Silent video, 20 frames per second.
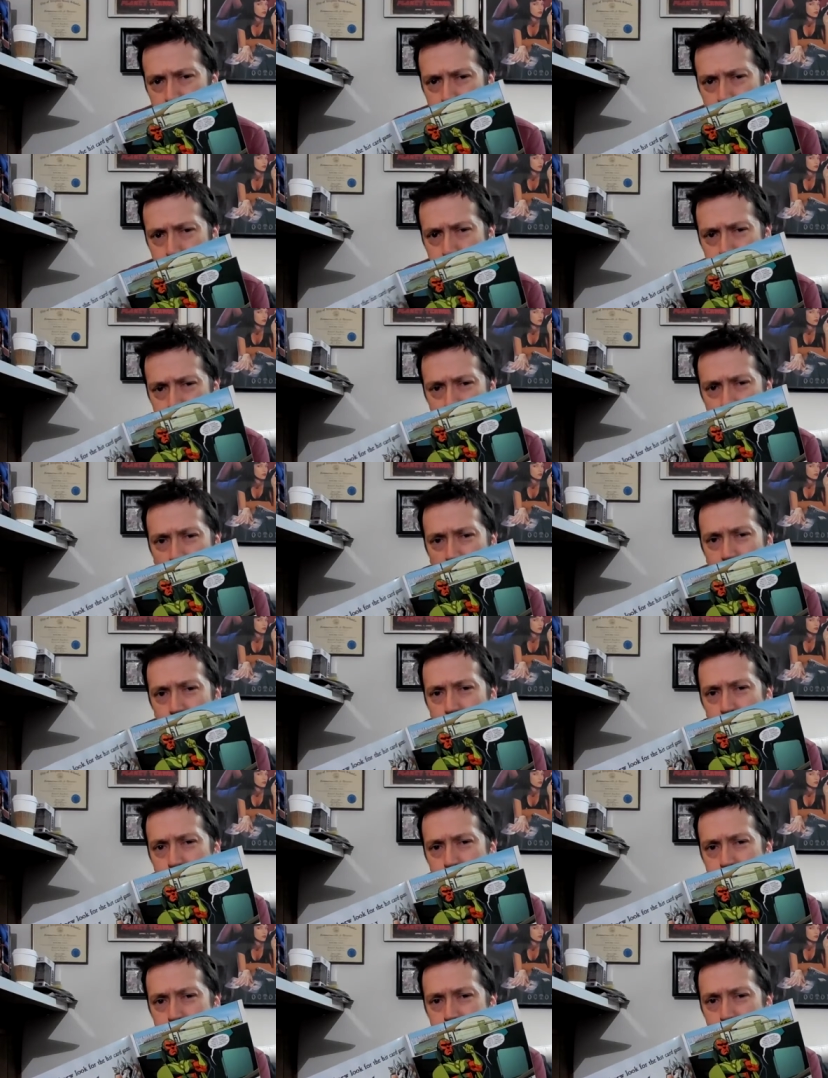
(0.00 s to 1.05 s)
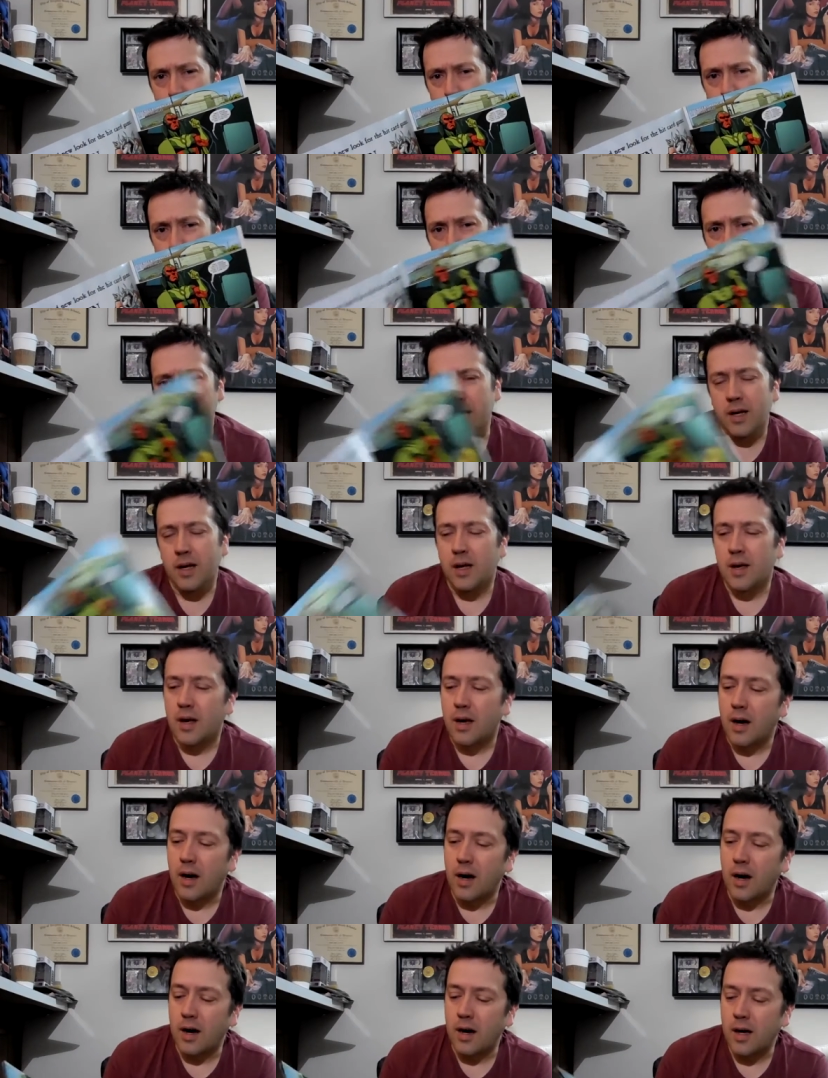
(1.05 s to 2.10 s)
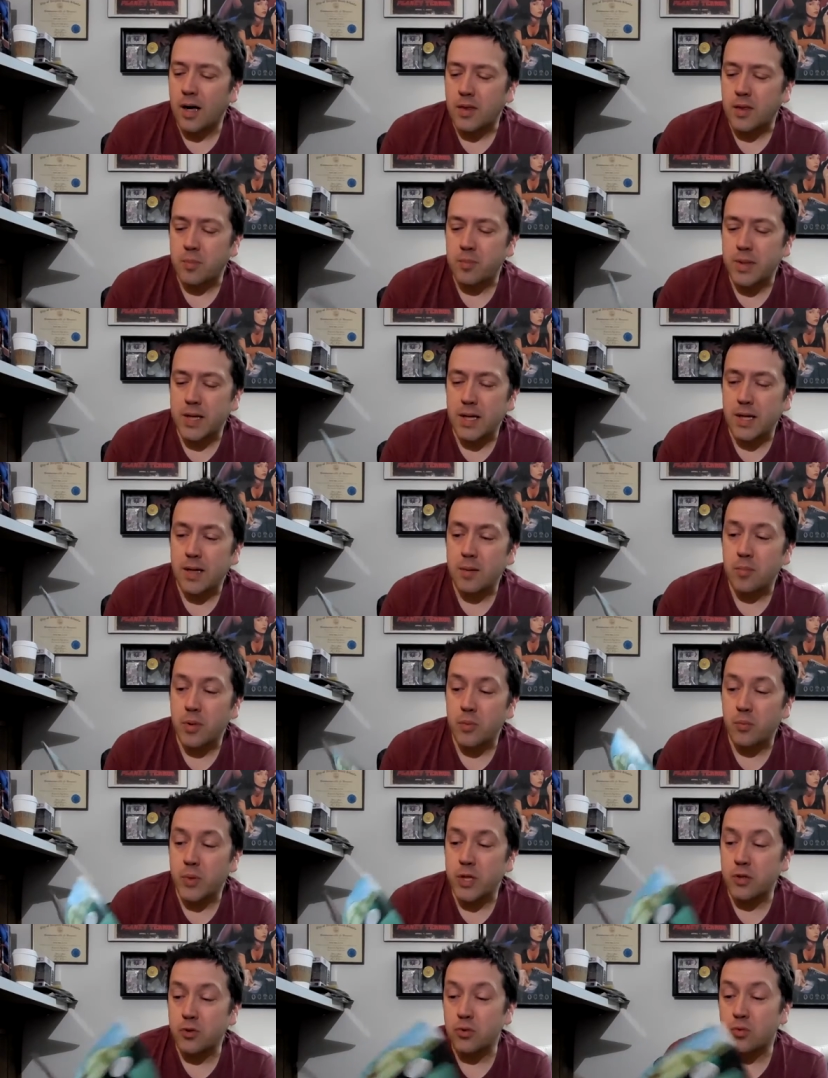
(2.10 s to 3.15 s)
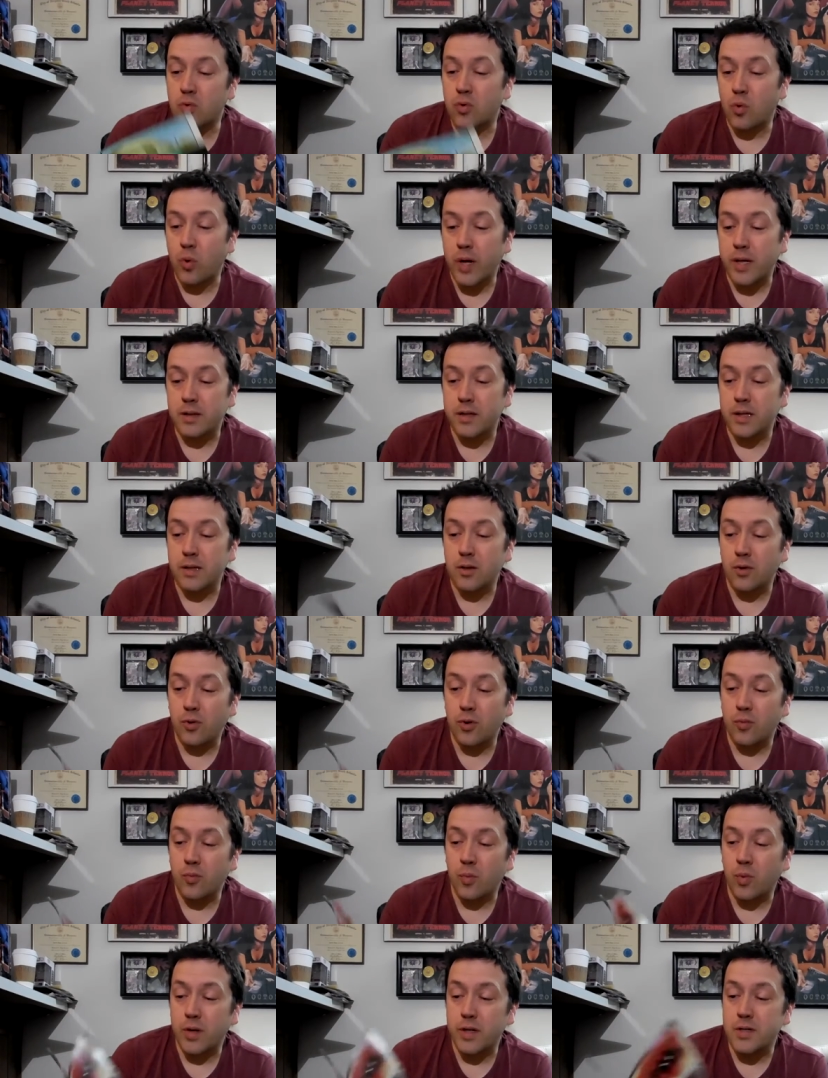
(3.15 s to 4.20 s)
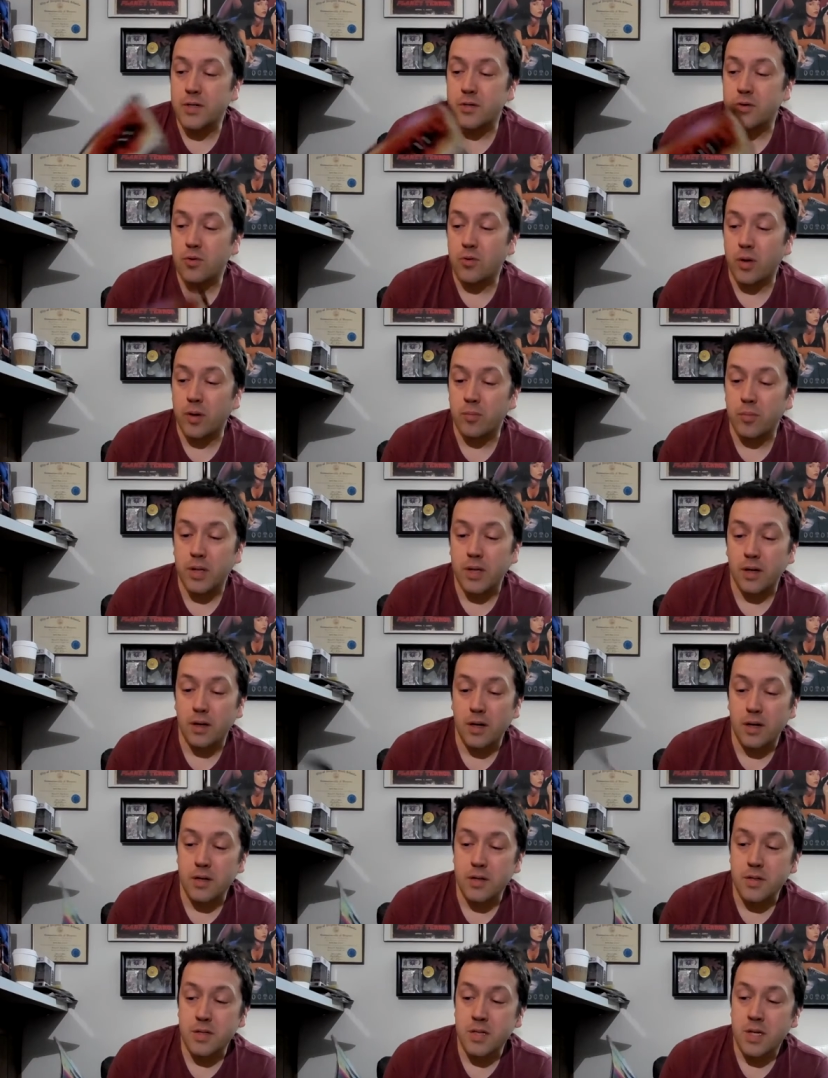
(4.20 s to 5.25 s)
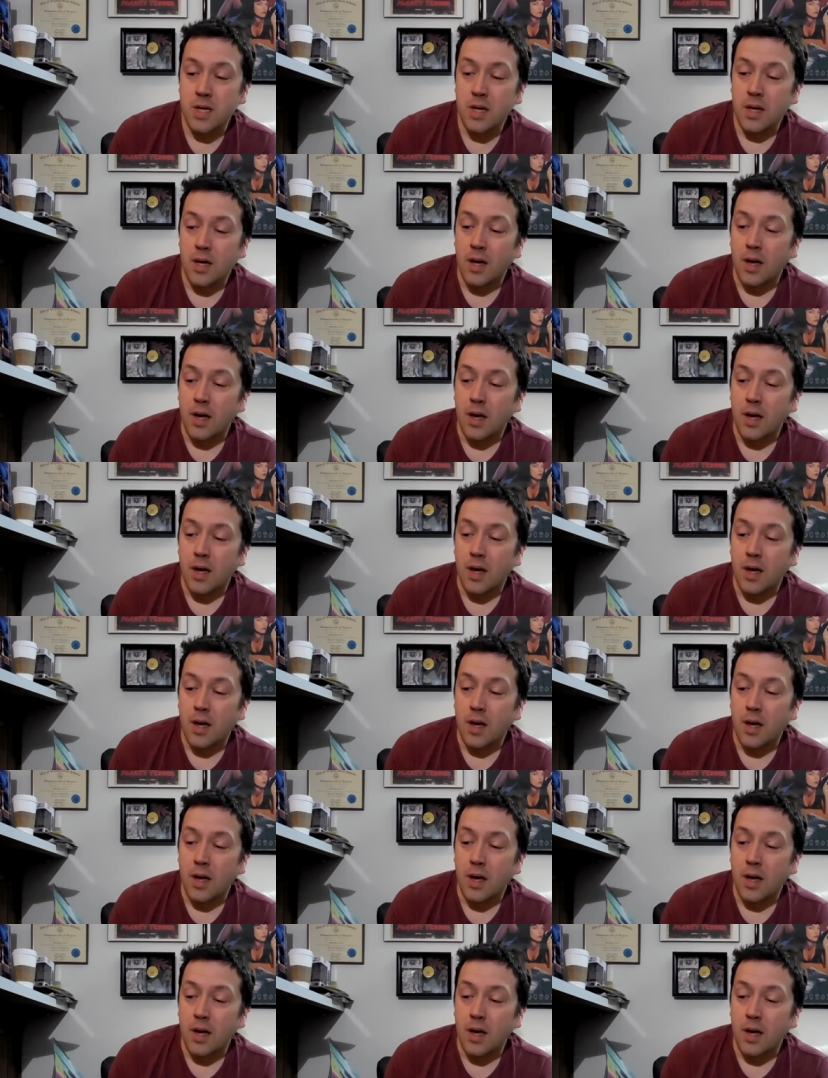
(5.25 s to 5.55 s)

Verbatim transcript: Vision. I don't know what he's doing at the beginning, but we do quickly learn what he's doing, because...